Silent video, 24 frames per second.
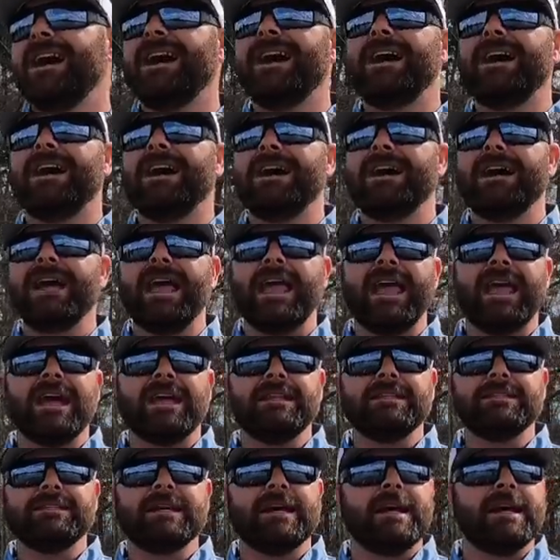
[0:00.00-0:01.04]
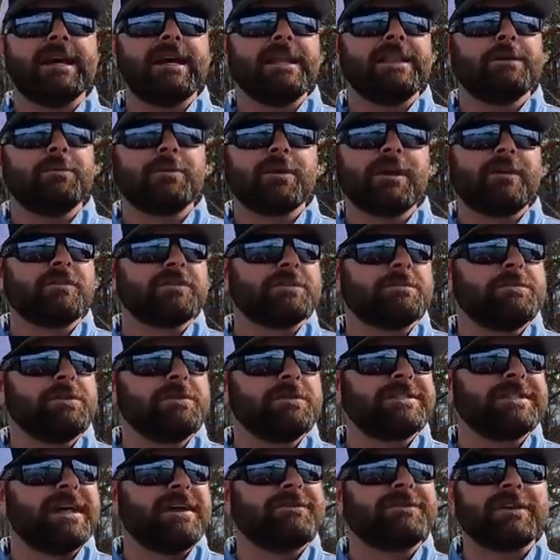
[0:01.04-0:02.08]
uh, and, uh, and then we'll cover some
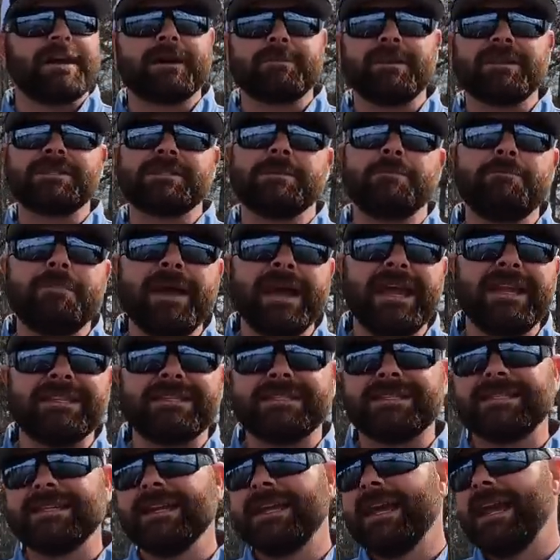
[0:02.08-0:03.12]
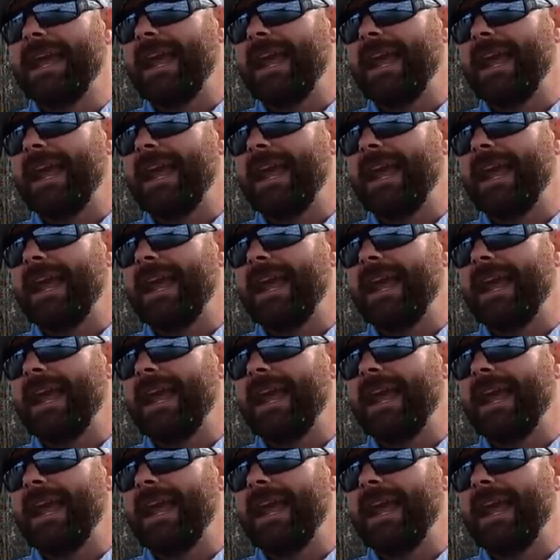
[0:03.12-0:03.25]
new stuff, talk about some baits,